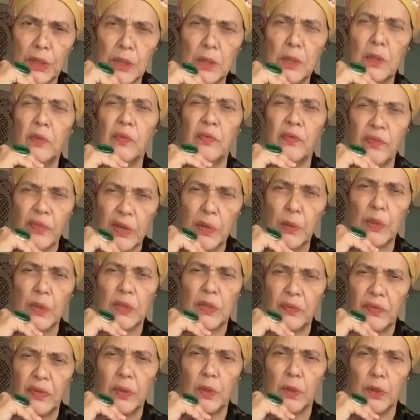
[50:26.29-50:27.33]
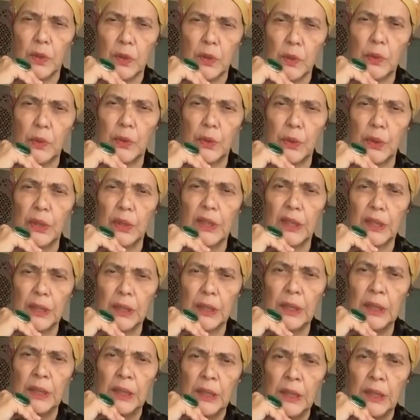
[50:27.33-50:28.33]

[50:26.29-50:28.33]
It's a very difficult work, yeah.